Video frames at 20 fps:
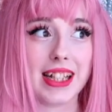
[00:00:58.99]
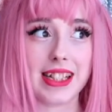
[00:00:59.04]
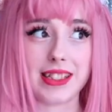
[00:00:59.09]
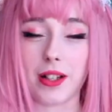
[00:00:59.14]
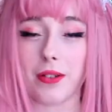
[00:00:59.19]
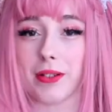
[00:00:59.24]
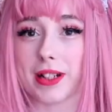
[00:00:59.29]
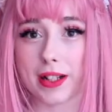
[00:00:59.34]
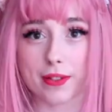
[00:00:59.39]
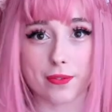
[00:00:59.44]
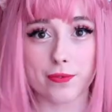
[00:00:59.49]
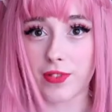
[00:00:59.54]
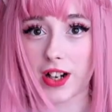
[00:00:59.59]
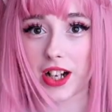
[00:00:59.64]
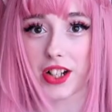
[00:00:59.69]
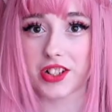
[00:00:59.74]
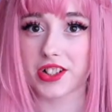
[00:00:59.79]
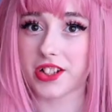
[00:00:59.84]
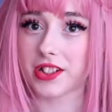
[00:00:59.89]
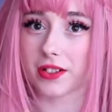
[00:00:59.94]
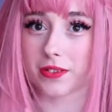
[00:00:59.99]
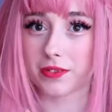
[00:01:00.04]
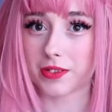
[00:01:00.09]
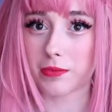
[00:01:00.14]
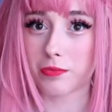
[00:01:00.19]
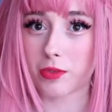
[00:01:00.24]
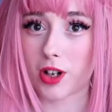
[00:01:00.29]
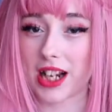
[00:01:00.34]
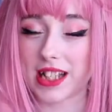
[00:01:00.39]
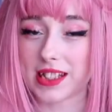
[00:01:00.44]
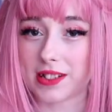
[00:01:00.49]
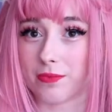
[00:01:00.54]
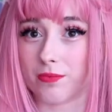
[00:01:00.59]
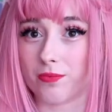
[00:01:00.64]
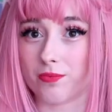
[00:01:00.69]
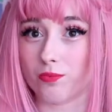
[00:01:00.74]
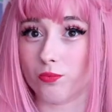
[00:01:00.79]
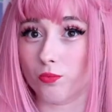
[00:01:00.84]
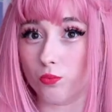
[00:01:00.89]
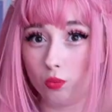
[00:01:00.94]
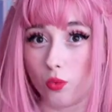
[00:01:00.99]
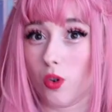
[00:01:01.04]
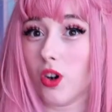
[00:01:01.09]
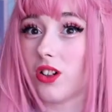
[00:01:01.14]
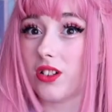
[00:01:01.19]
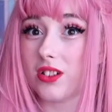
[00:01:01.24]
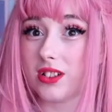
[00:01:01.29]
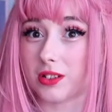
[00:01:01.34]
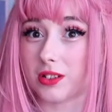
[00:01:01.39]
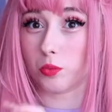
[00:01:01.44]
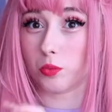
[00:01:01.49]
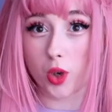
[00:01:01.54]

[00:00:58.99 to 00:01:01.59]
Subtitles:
is only a fraction of the price of what